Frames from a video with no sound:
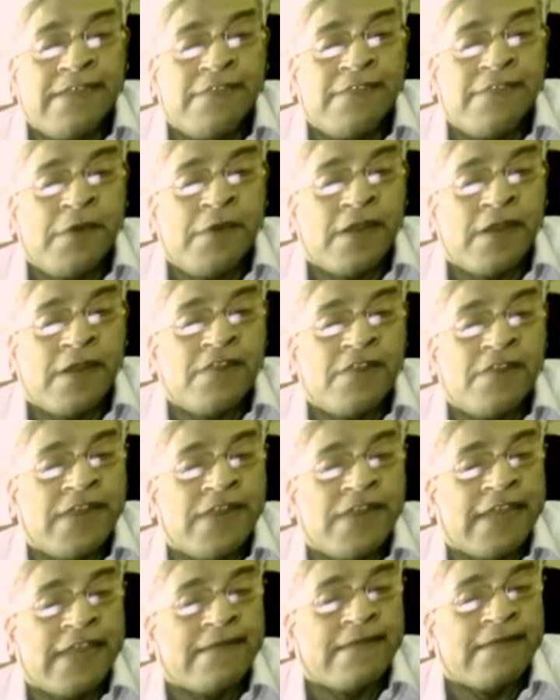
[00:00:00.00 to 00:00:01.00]
model of
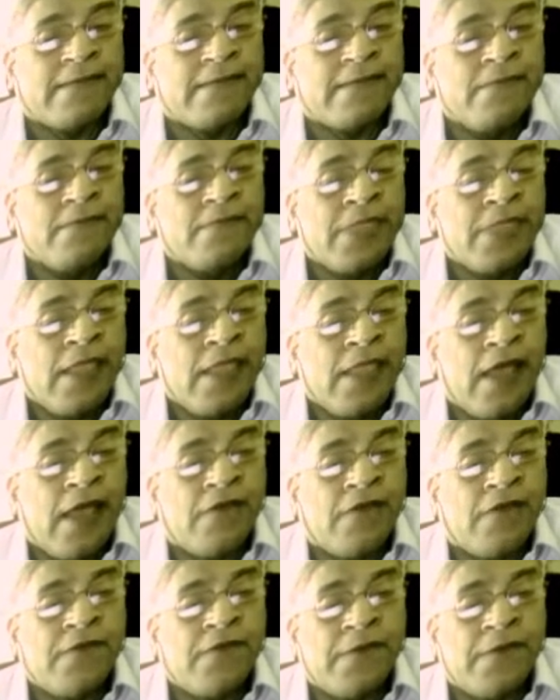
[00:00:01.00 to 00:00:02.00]
addiction.
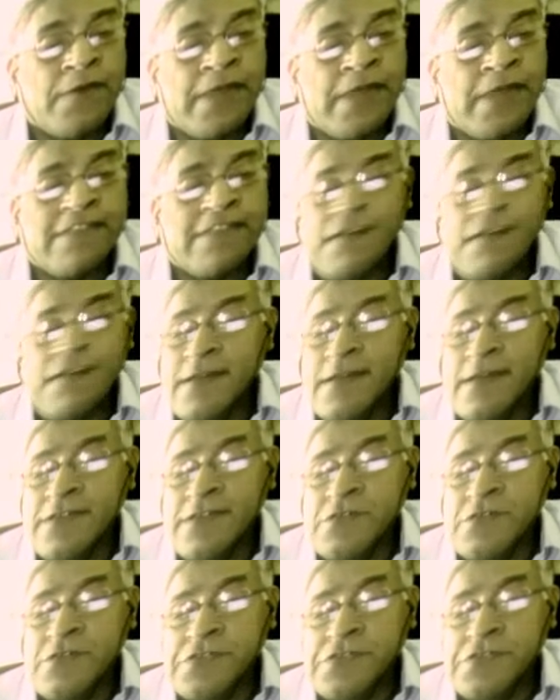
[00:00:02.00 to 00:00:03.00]
However, many scholars who
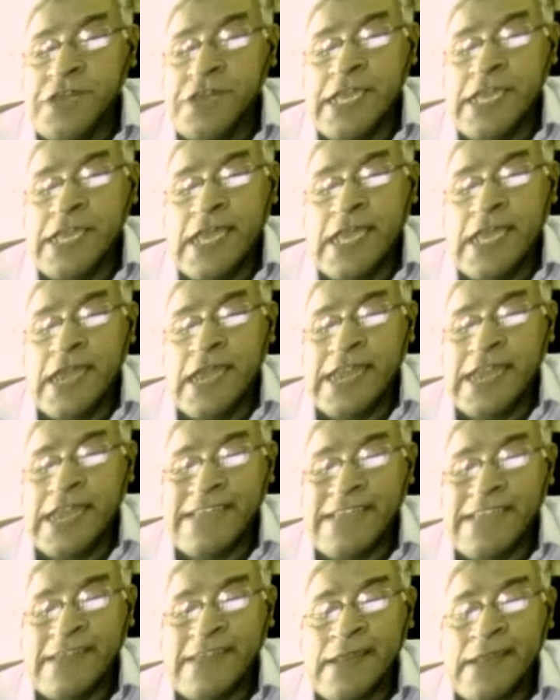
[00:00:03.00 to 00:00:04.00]
study
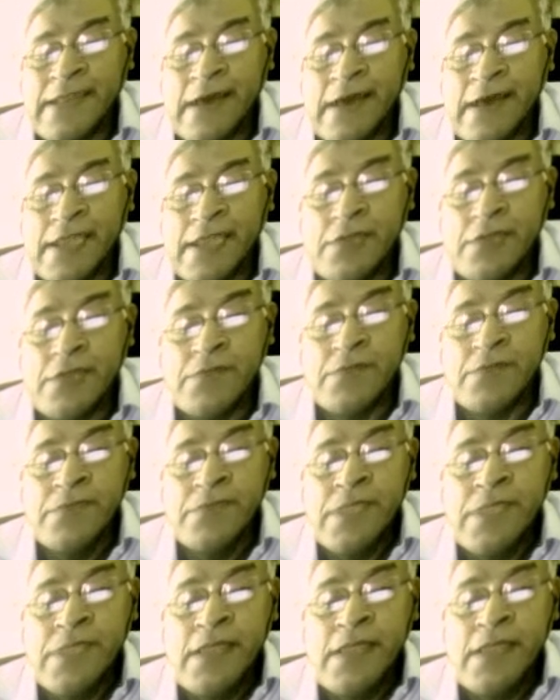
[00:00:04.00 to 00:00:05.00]
addiction argue
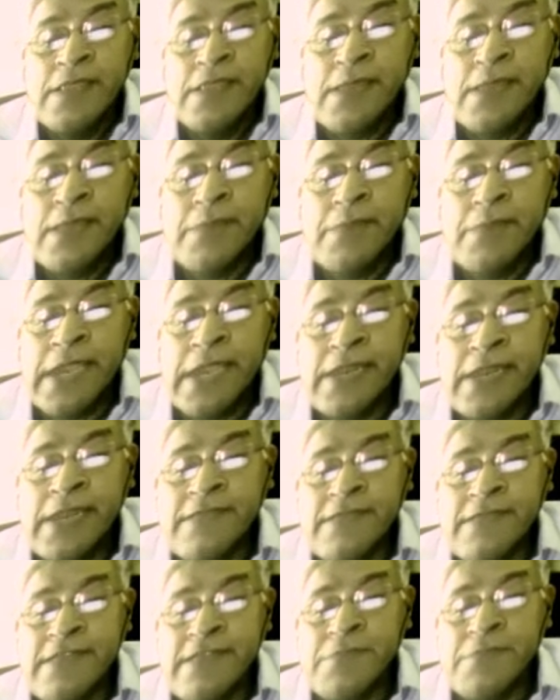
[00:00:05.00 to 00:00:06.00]
that brain disease
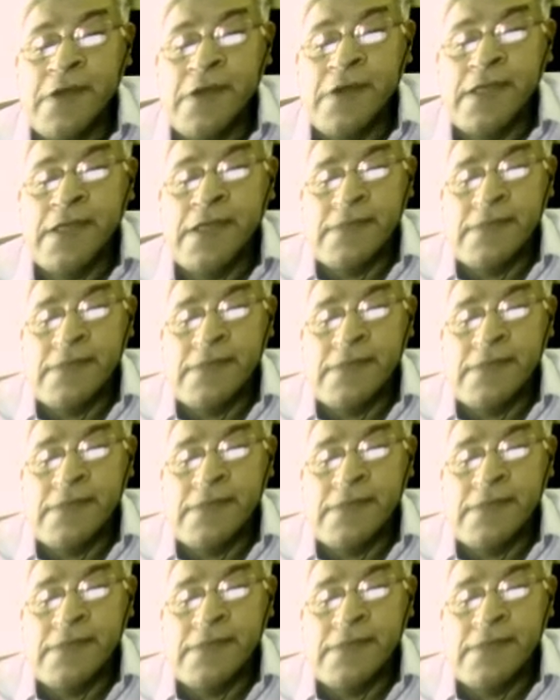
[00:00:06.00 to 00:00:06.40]
model